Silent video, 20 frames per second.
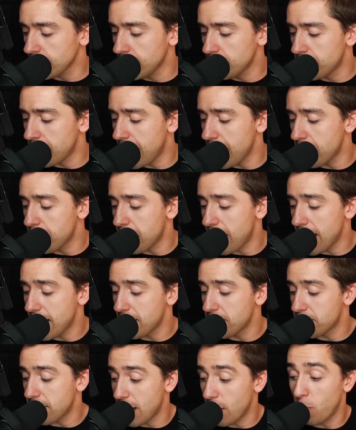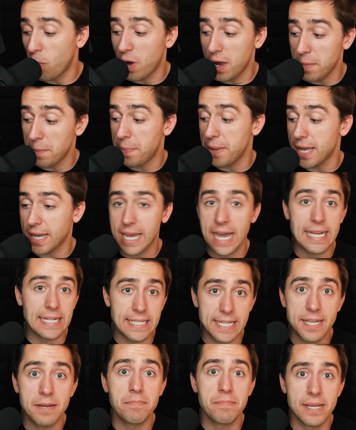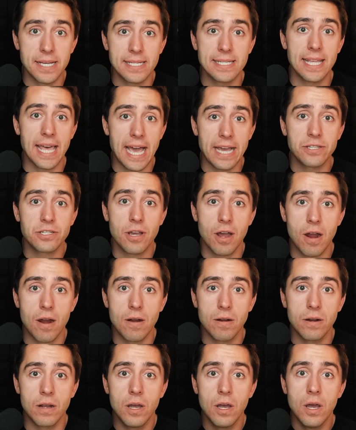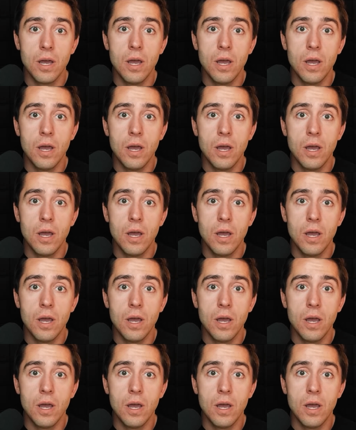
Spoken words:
my one pick I did miss last card